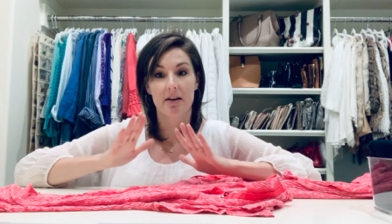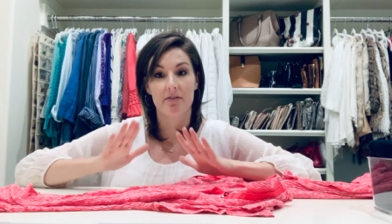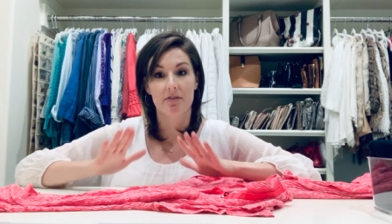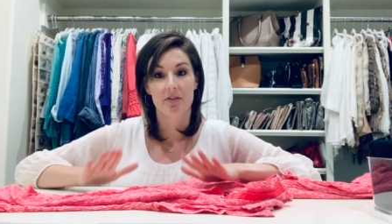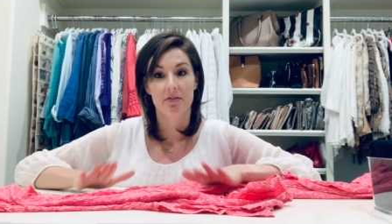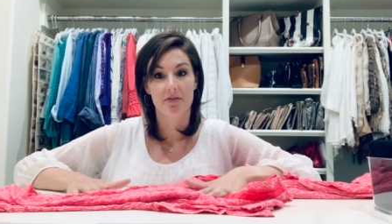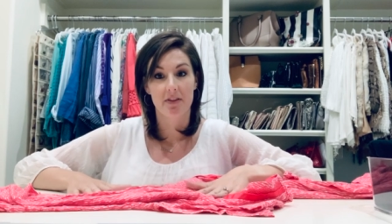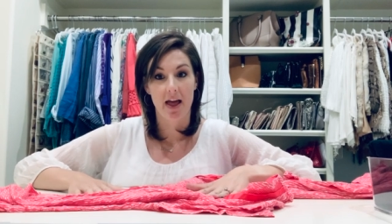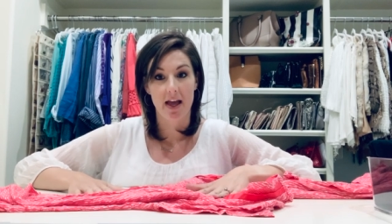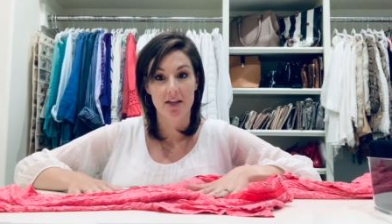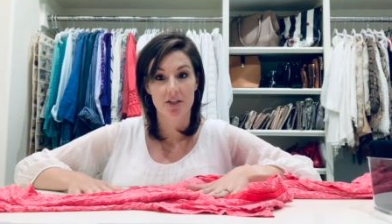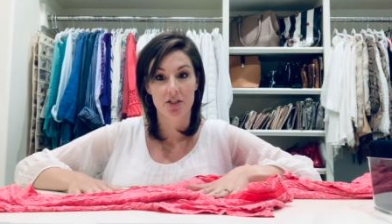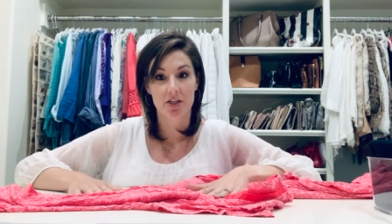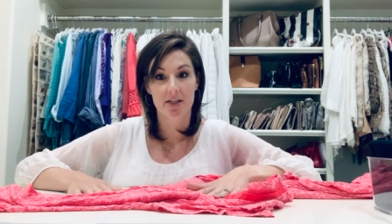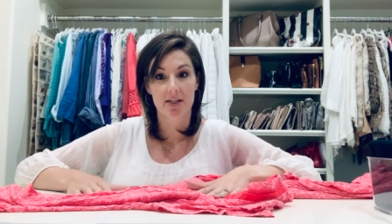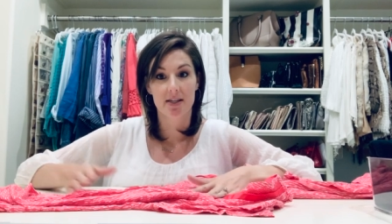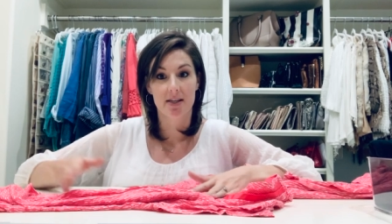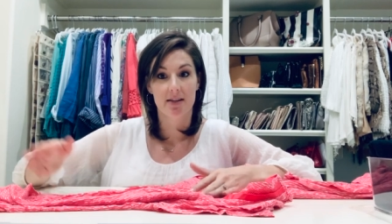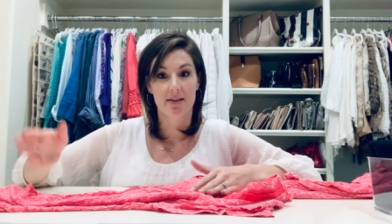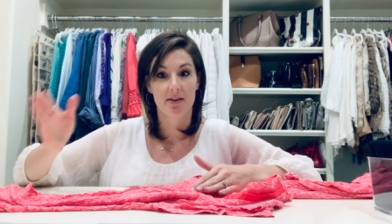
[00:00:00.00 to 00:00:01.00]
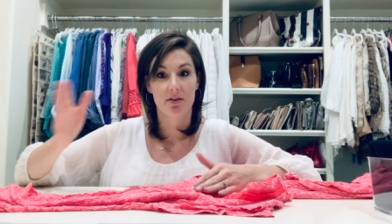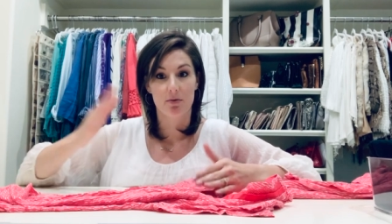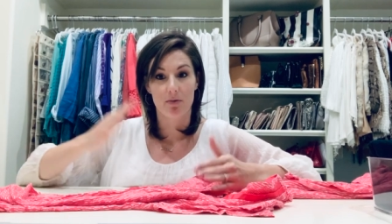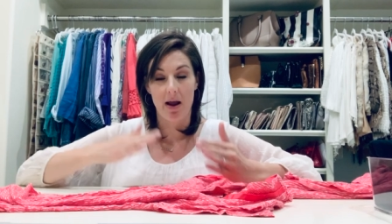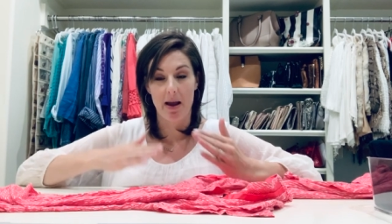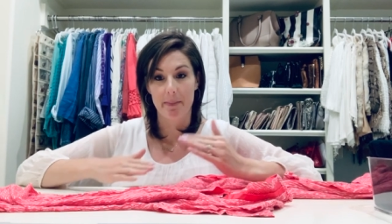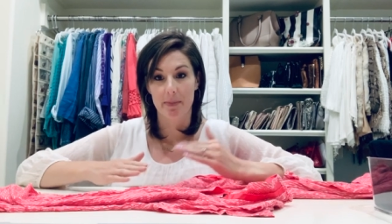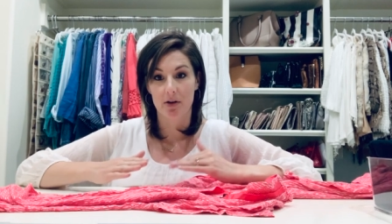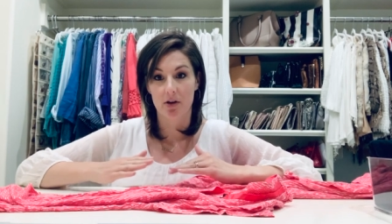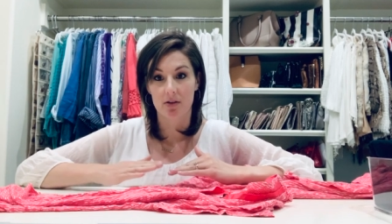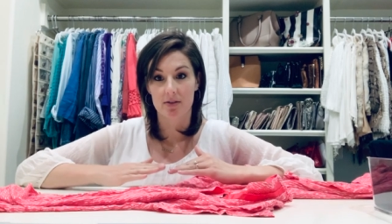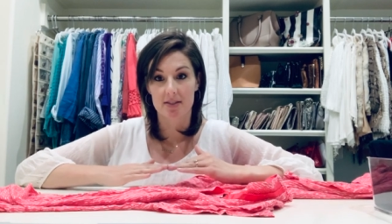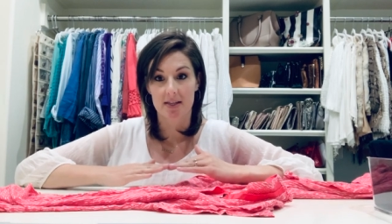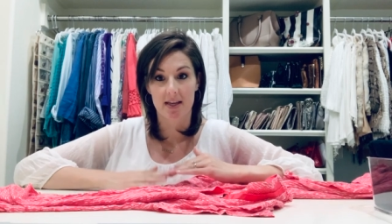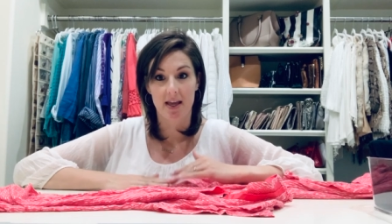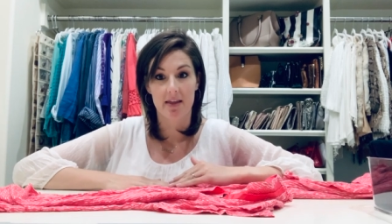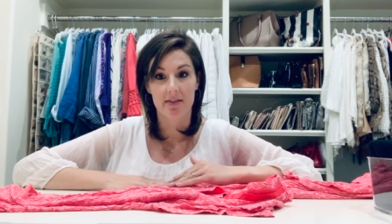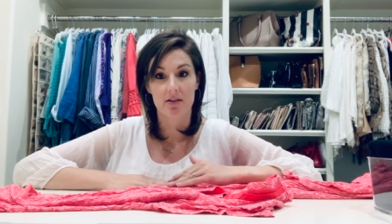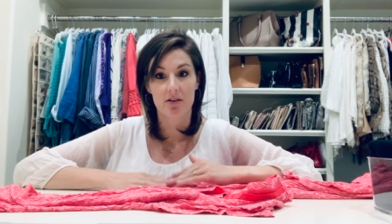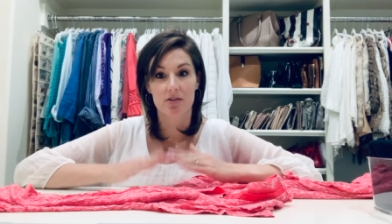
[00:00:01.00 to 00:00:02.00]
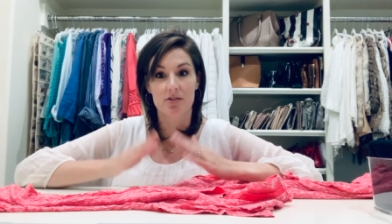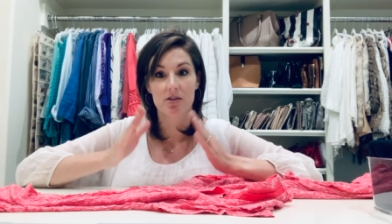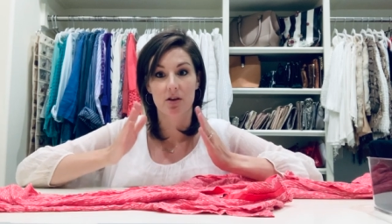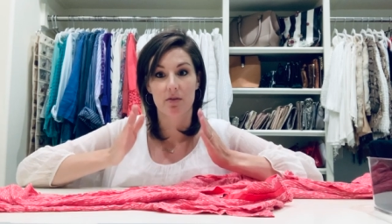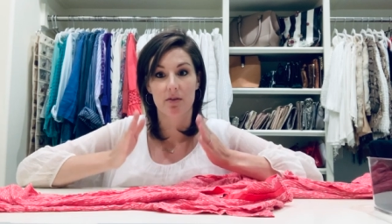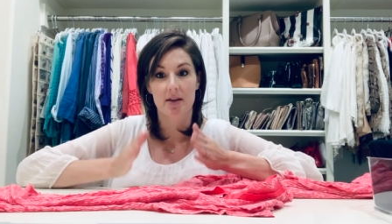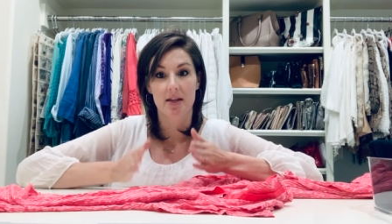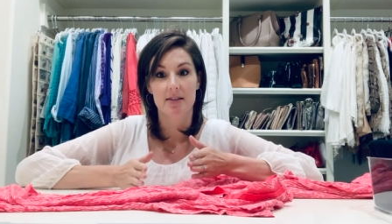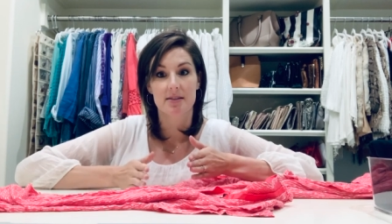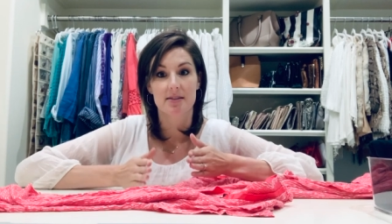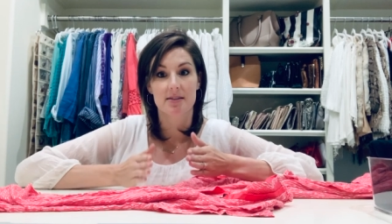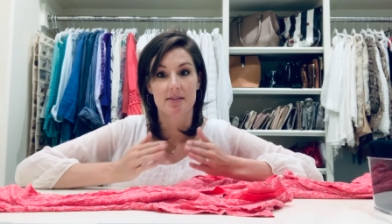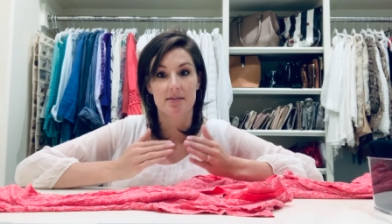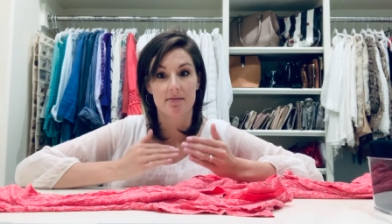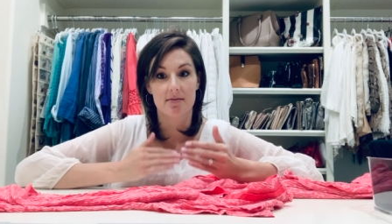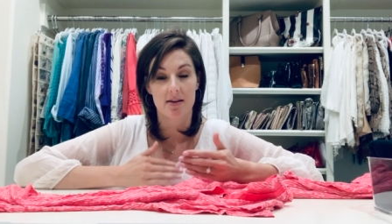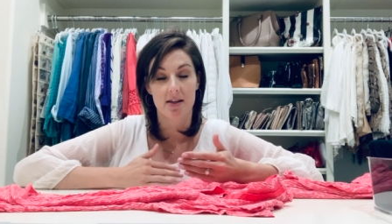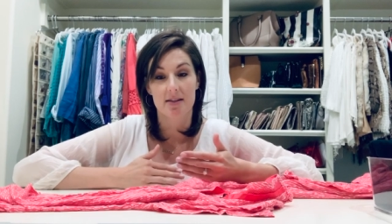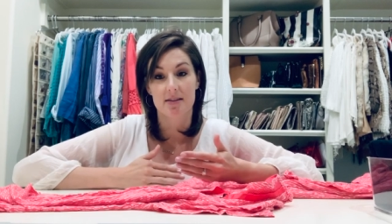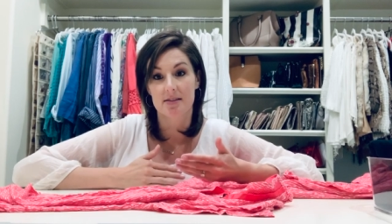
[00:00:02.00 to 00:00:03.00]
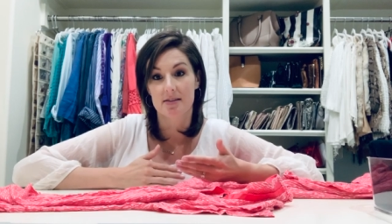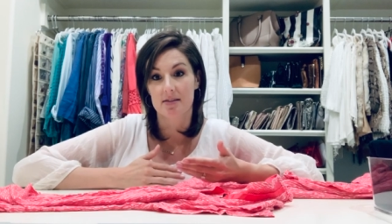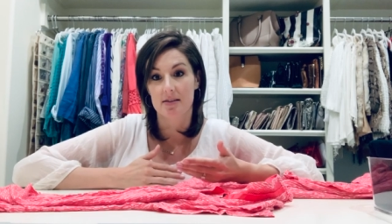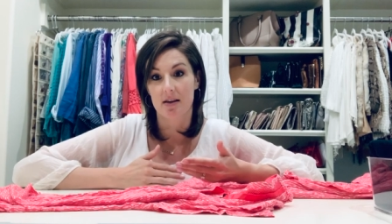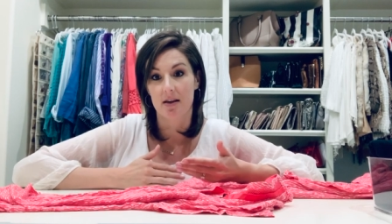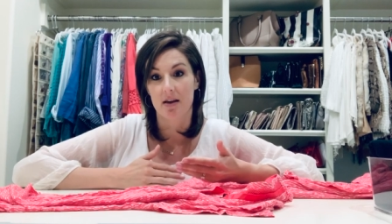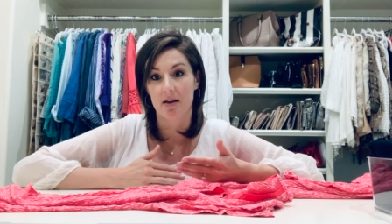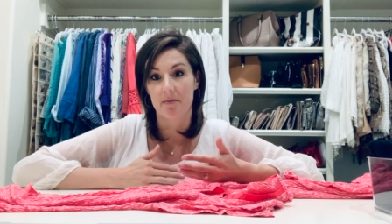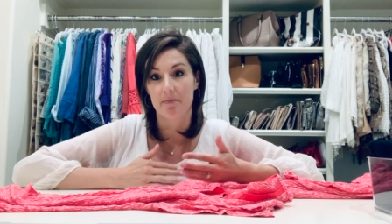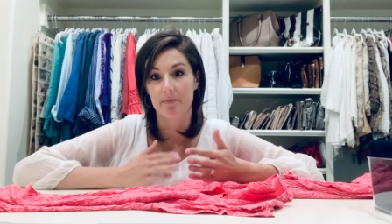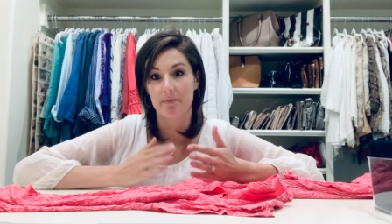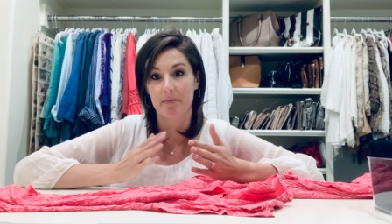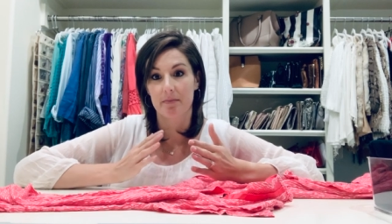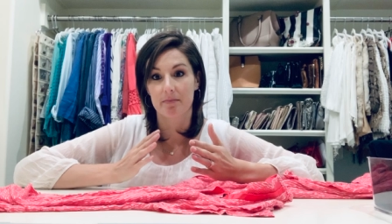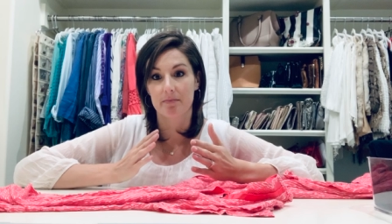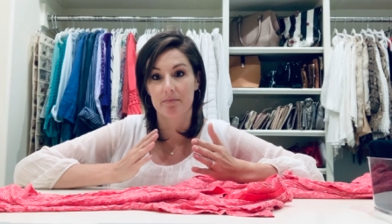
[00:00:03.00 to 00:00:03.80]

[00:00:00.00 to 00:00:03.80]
of the flat sheet and then wrap it all together so that it's it's um,